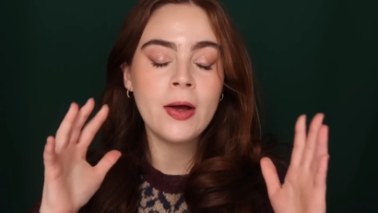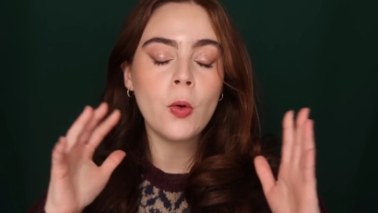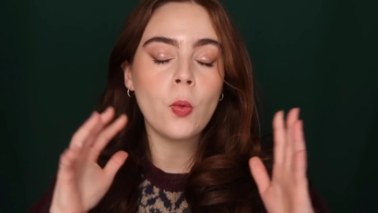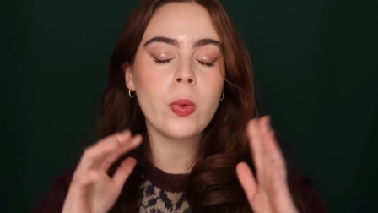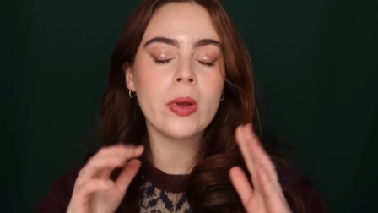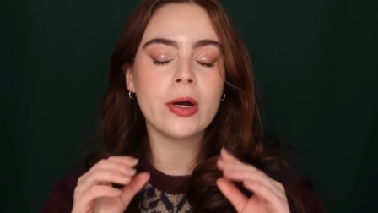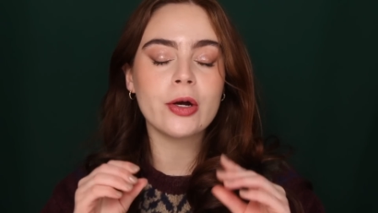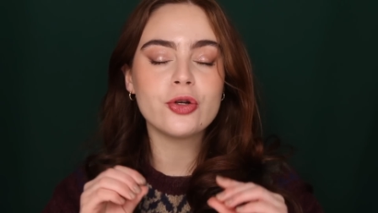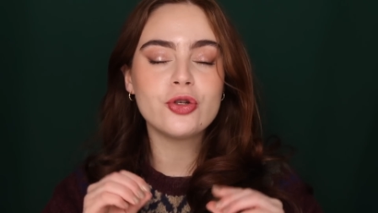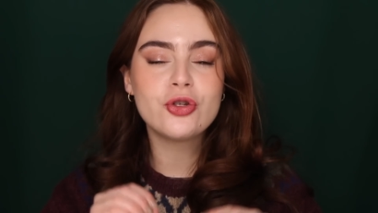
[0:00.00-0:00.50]

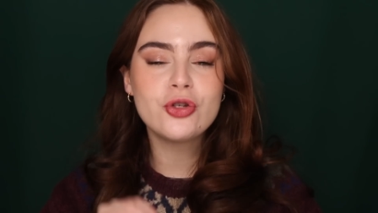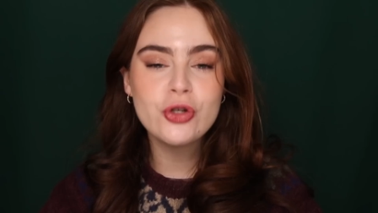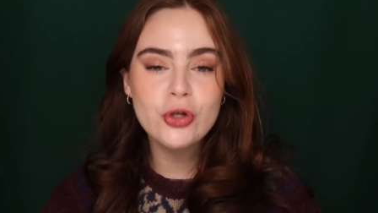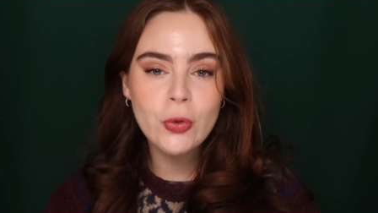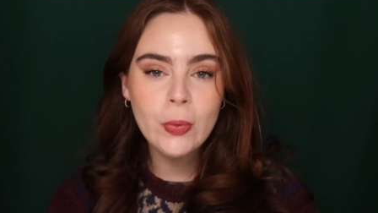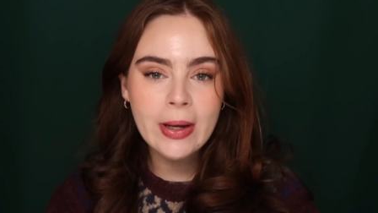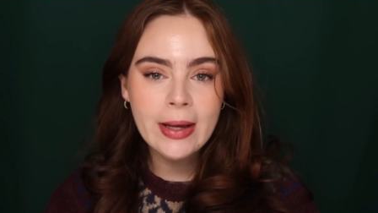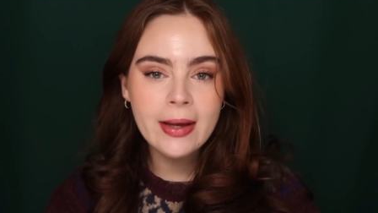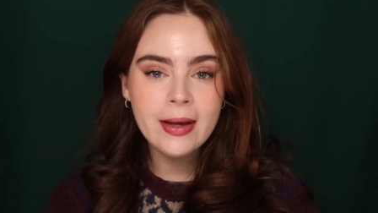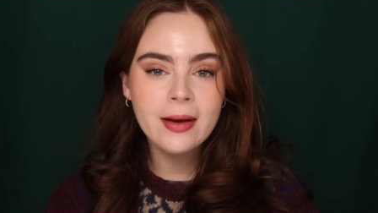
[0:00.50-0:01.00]
We are
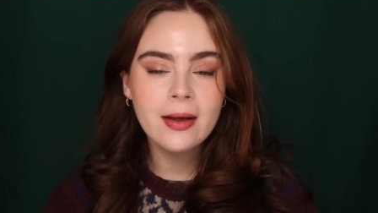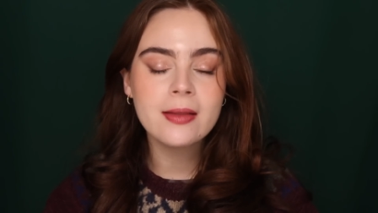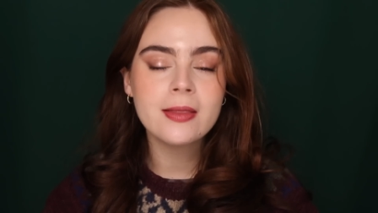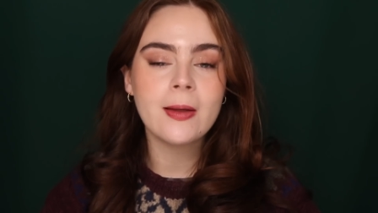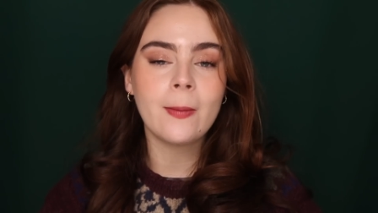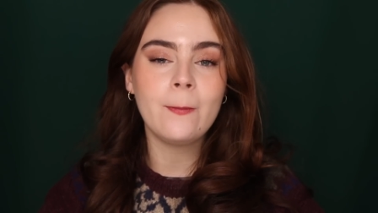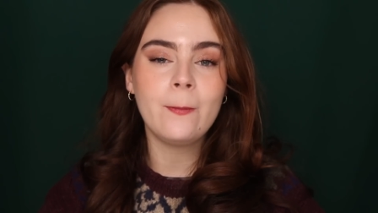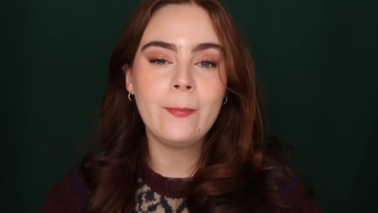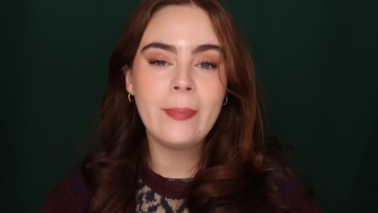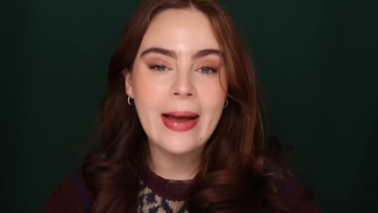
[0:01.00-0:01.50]
doing
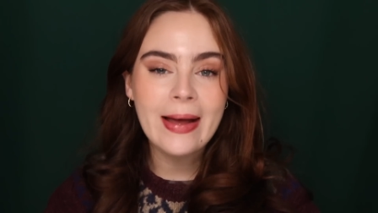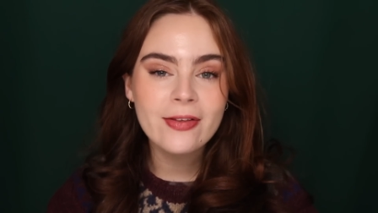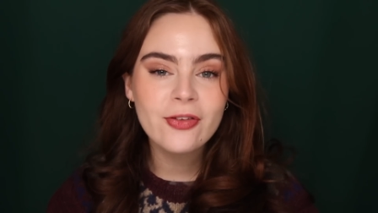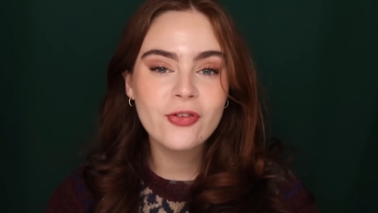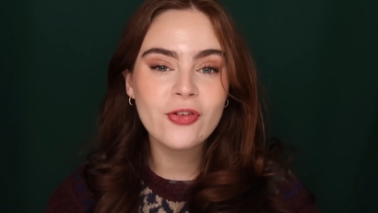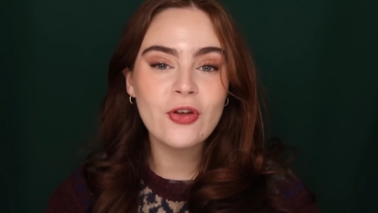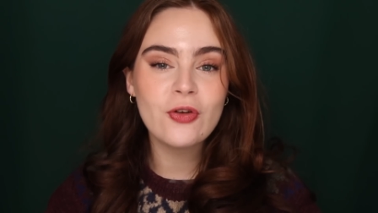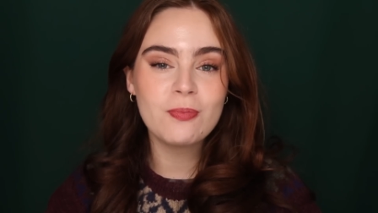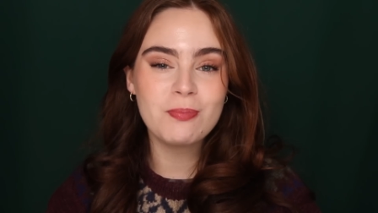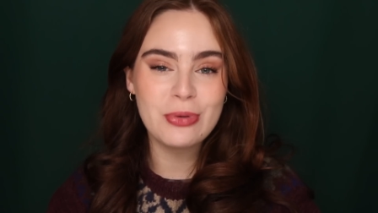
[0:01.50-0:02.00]
the
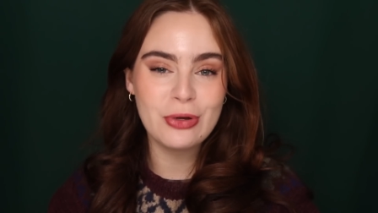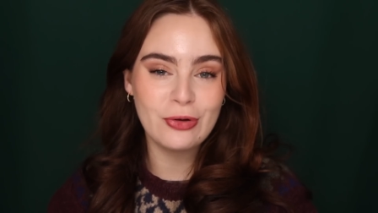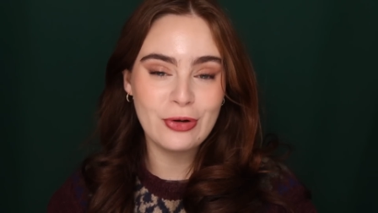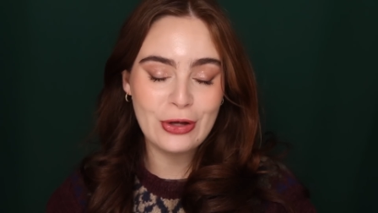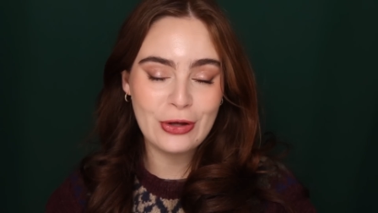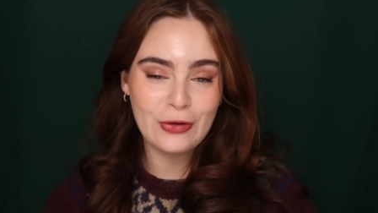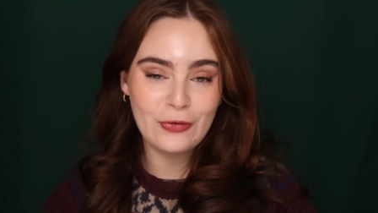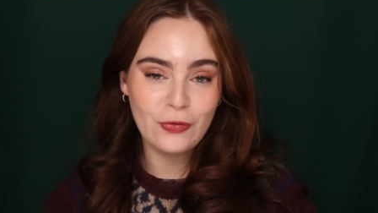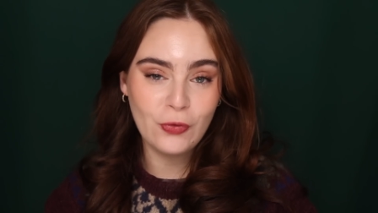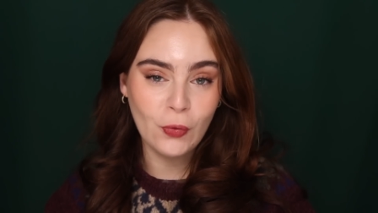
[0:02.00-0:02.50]
best of
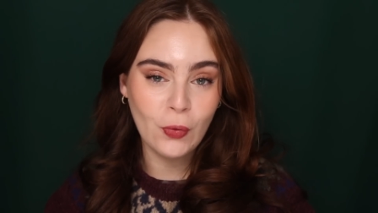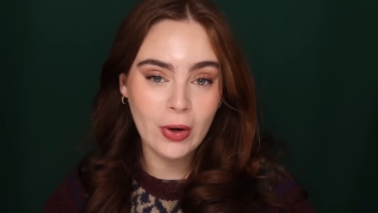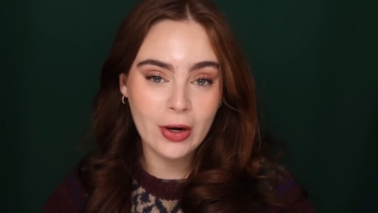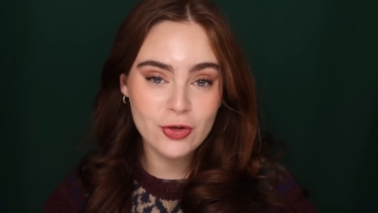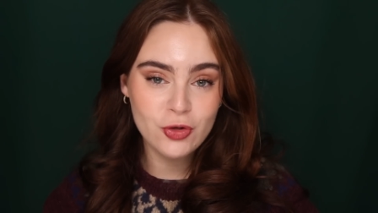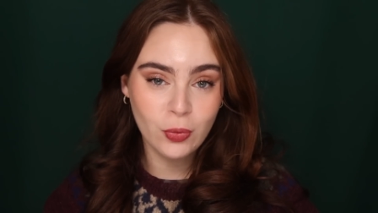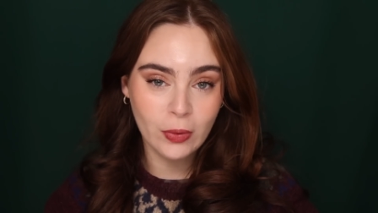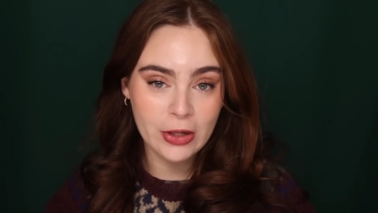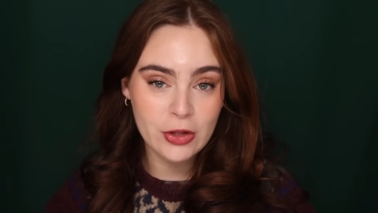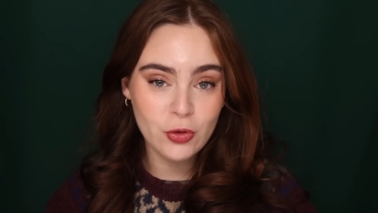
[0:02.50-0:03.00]
beauty for
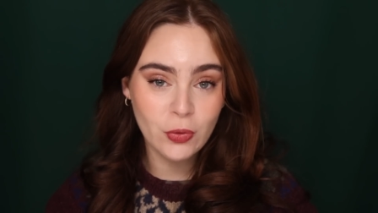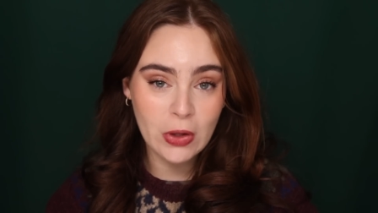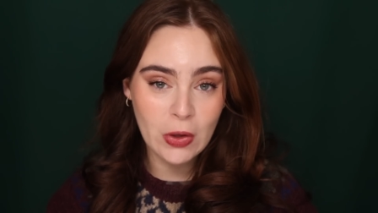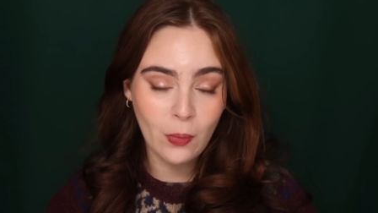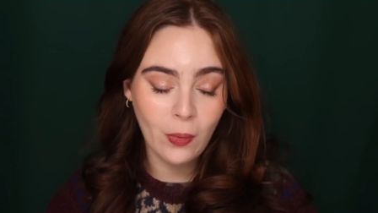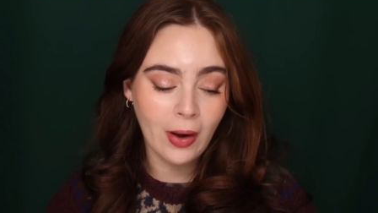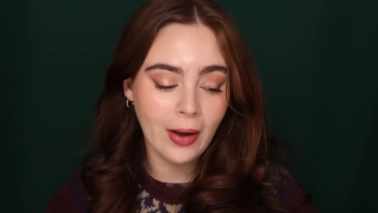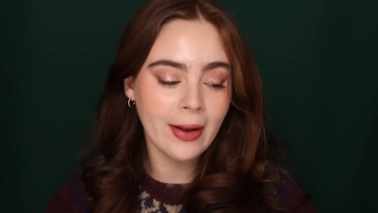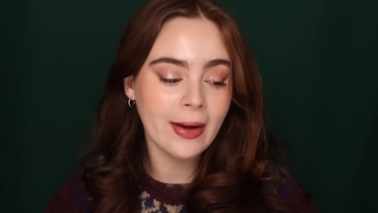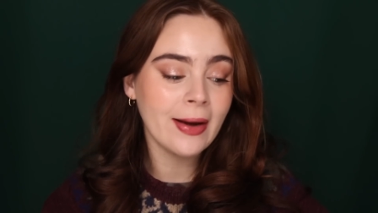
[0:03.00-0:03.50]

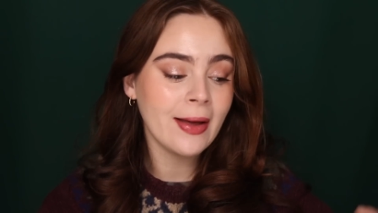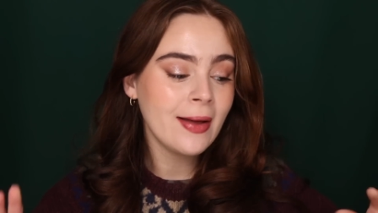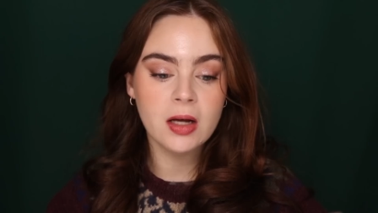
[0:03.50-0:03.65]
2021.